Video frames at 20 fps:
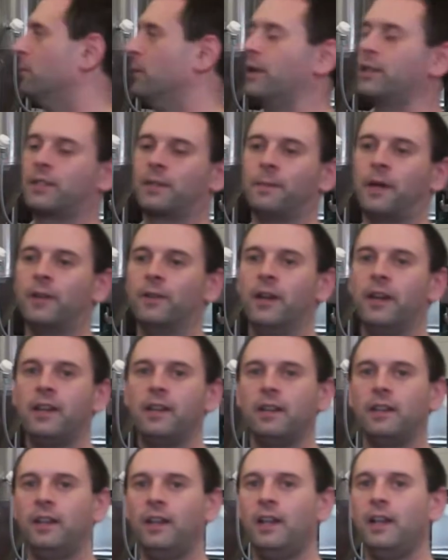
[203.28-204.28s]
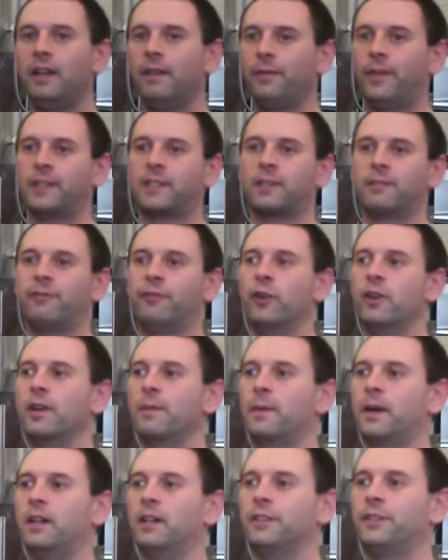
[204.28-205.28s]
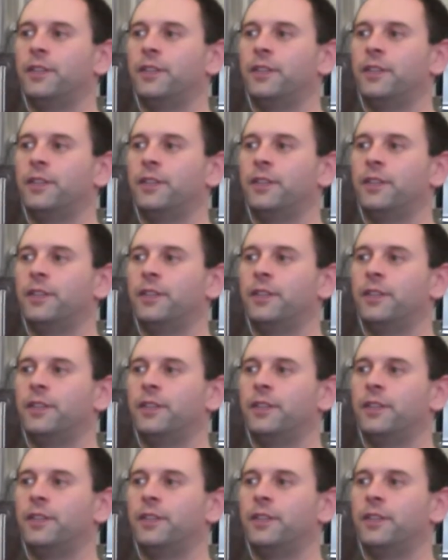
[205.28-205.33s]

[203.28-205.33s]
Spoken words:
right to my right. That's a 40-barrel